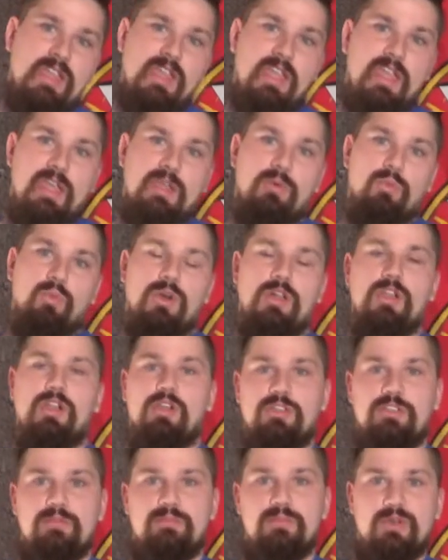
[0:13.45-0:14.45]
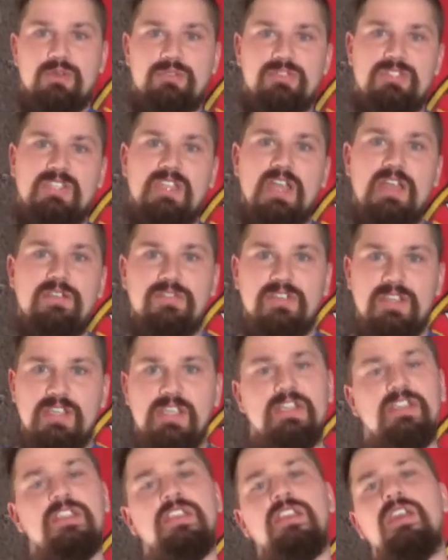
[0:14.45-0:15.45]
and what are the most
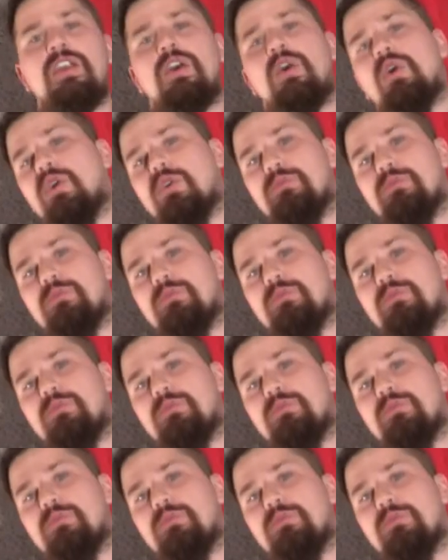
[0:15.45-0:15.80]
coveted or